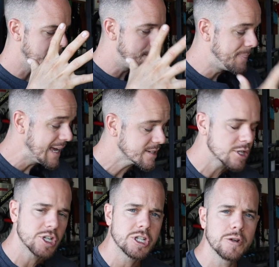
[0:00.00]
the
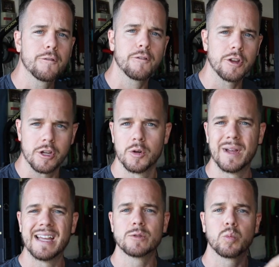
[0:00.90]
best shoe for you
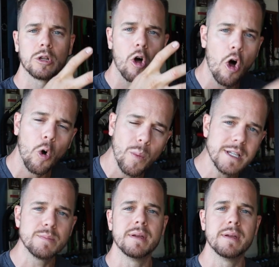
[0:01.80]
is will always